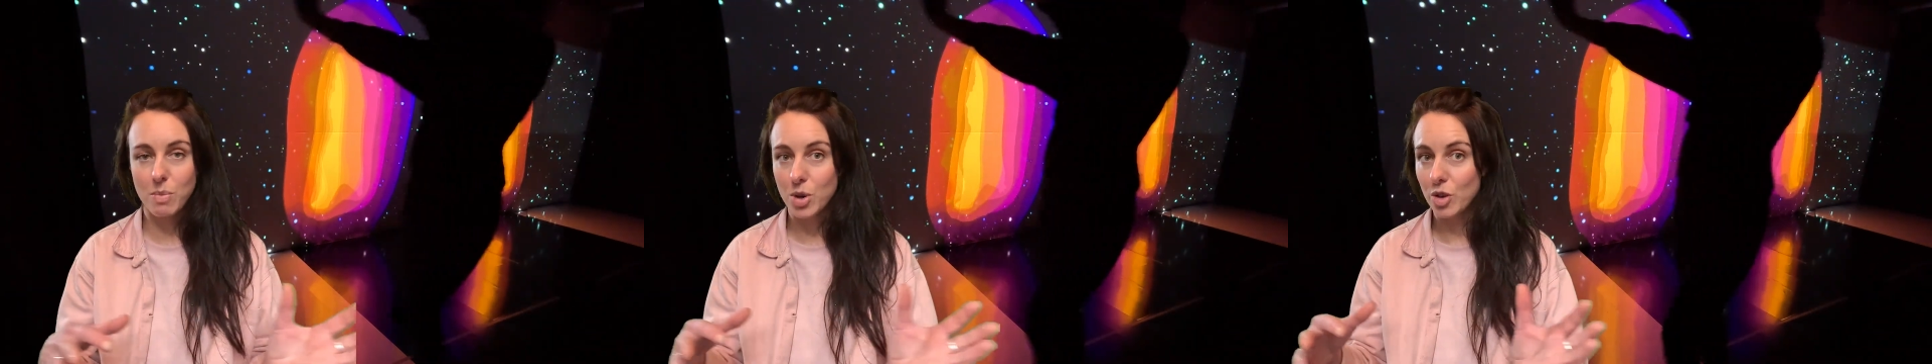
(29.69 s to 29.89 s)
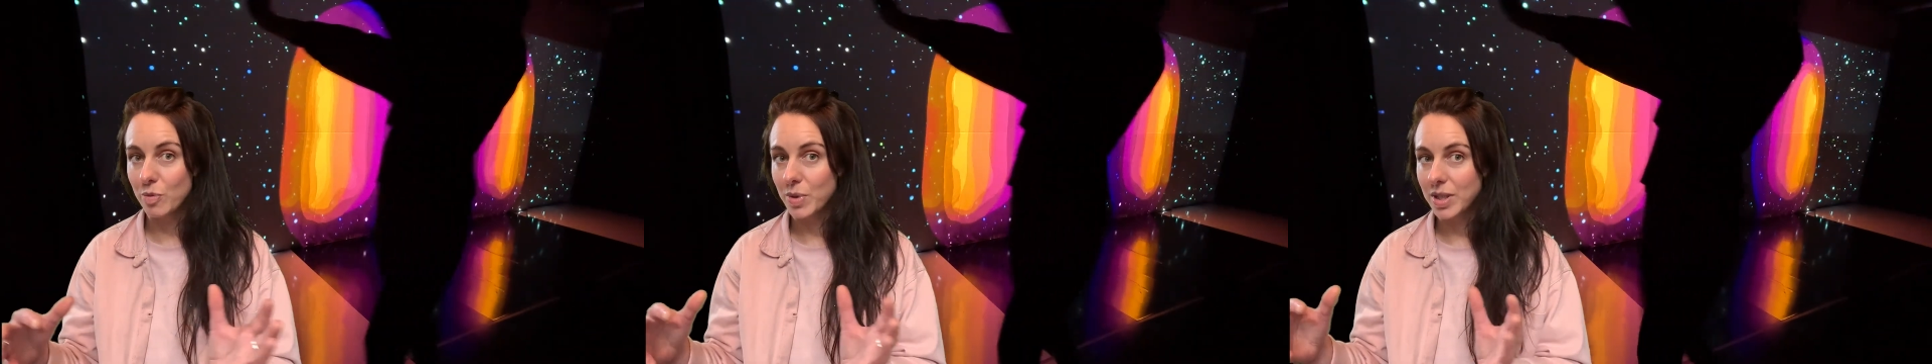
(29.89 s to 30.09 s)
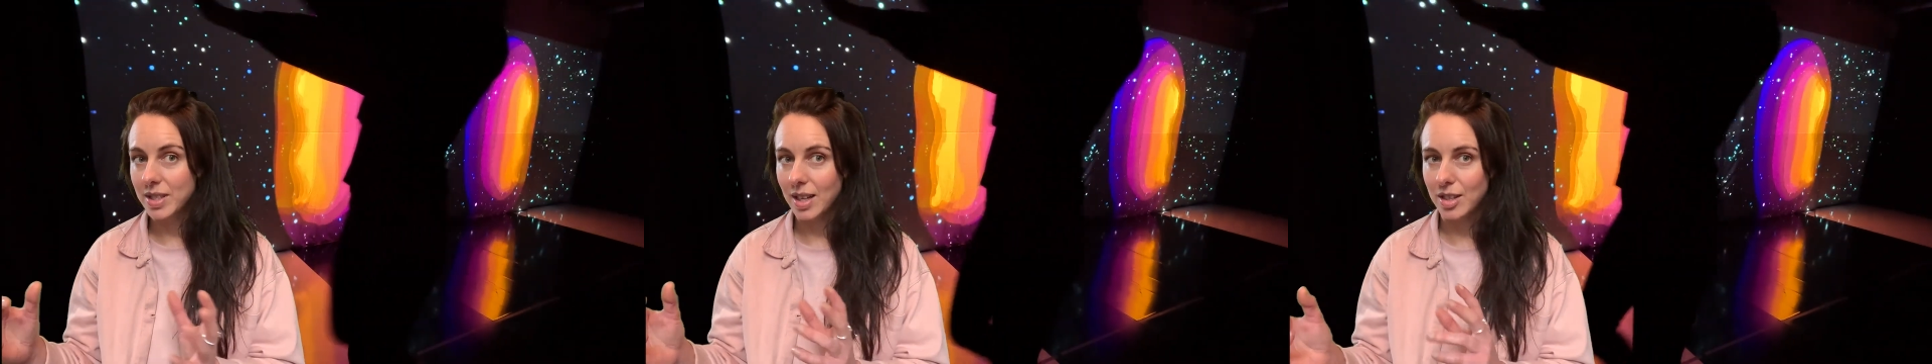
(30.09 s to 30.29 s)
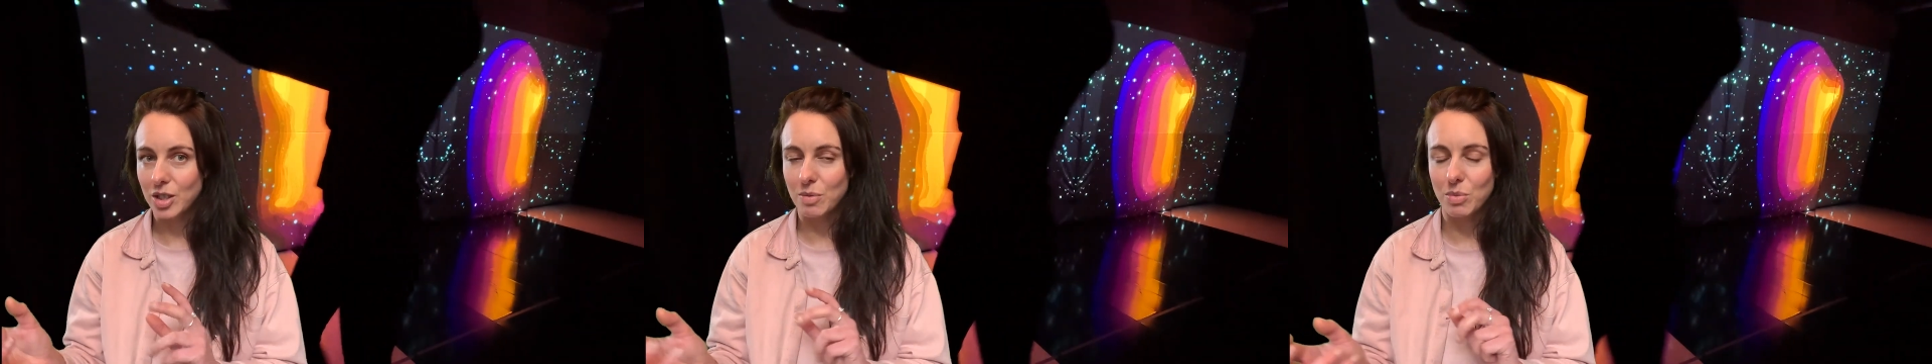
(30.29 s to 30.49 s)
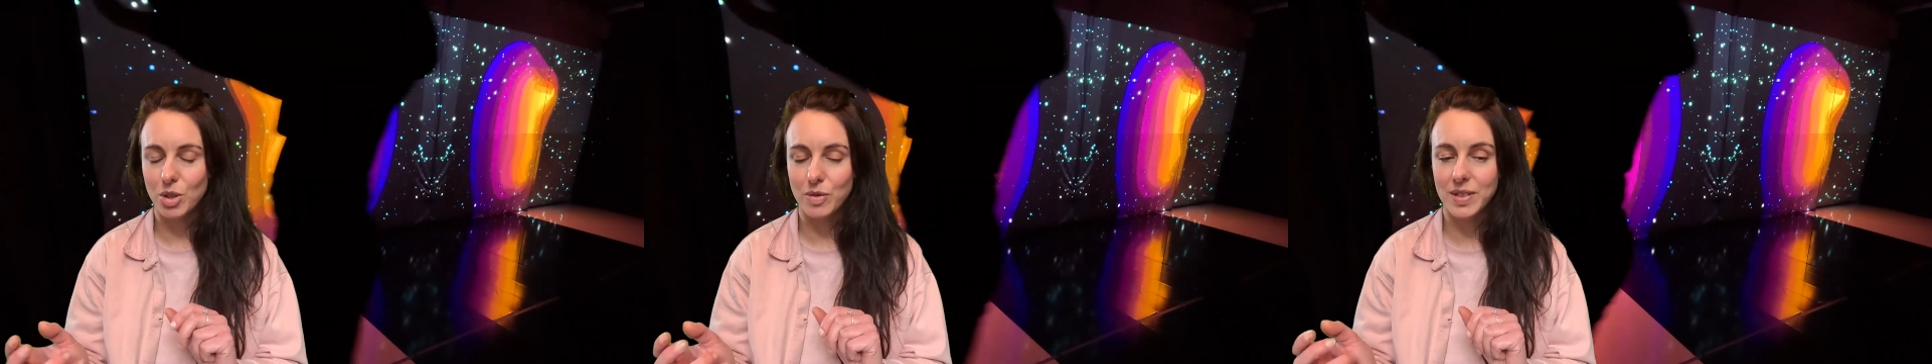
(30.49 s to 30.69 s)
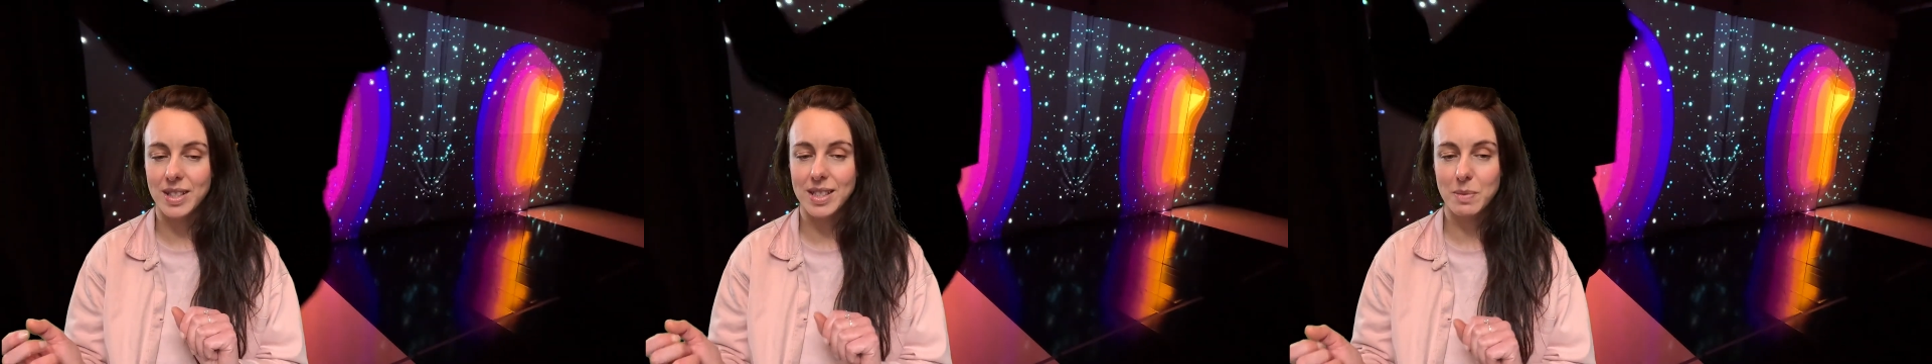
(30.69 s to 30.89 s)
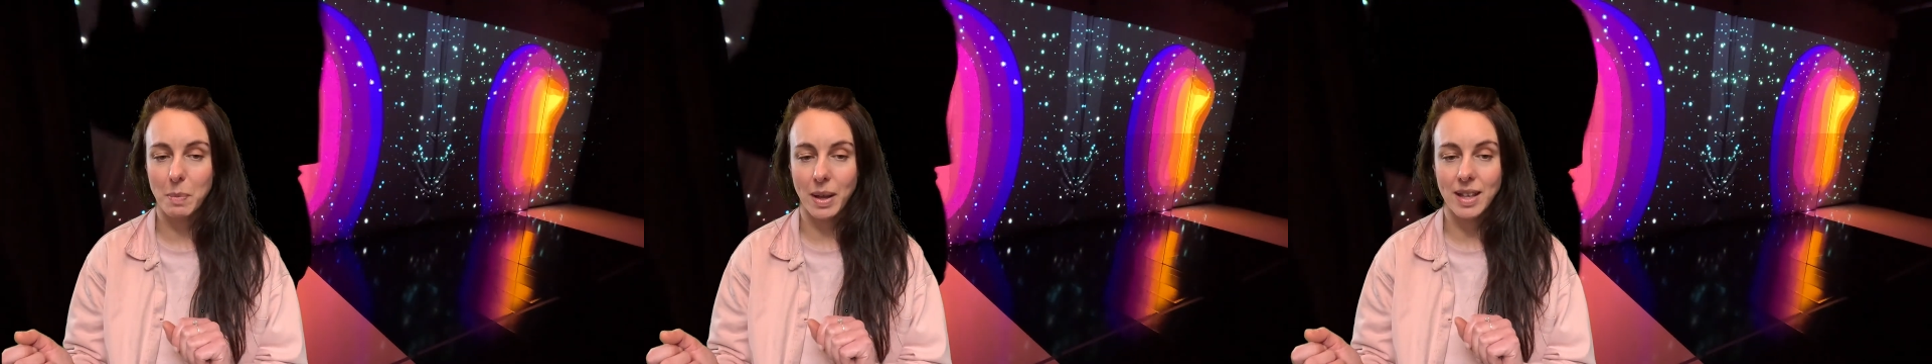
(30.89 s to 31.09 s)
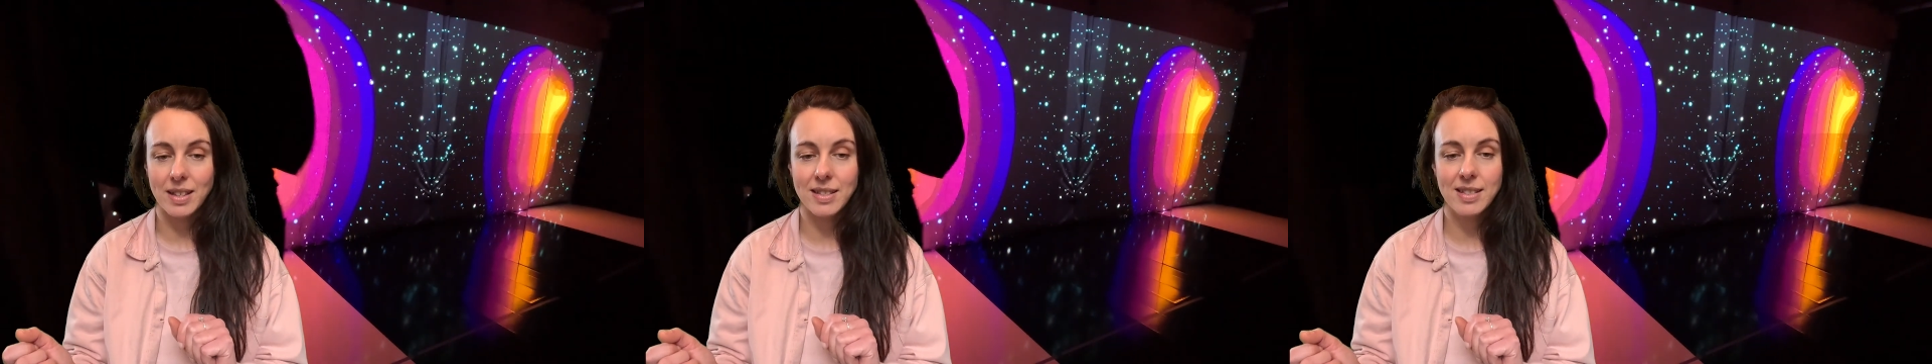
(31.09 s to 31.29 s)
movements as you move in the
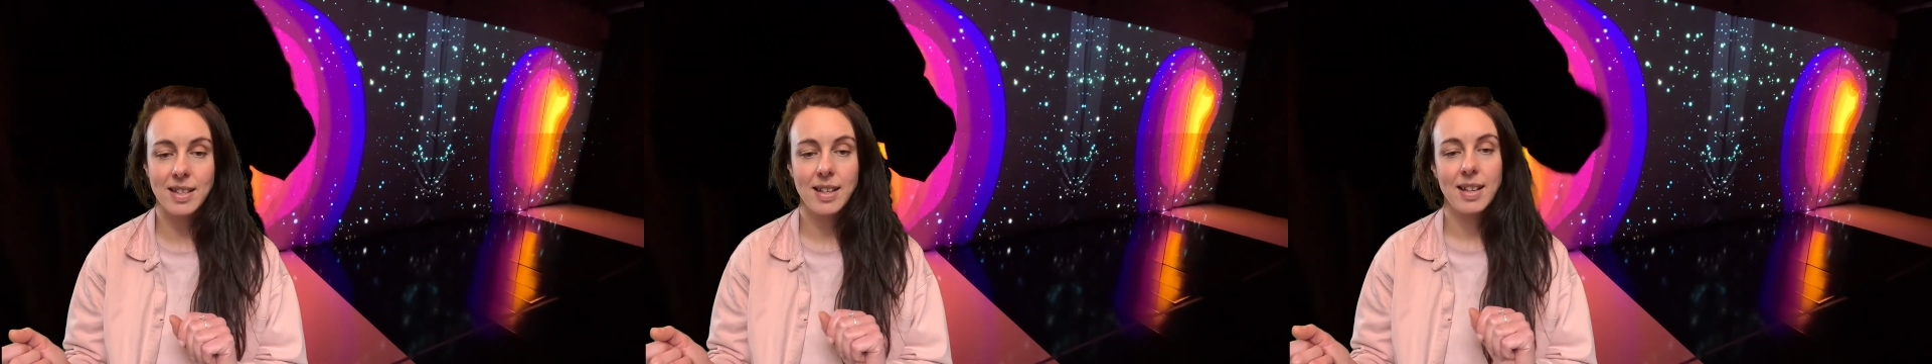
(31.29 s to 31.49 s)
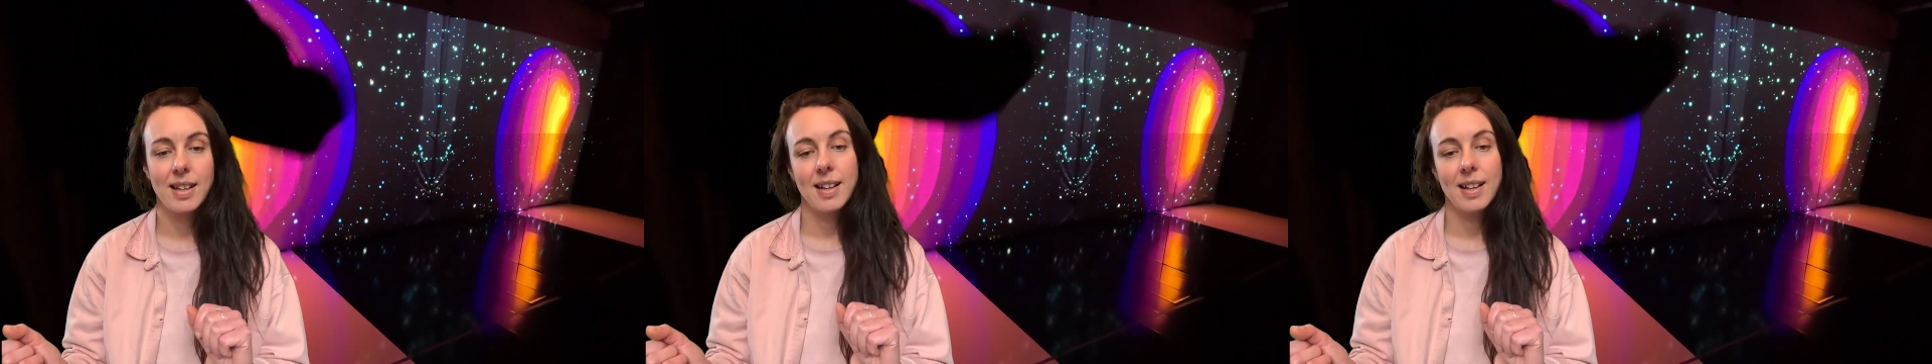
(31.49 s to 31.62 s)
space.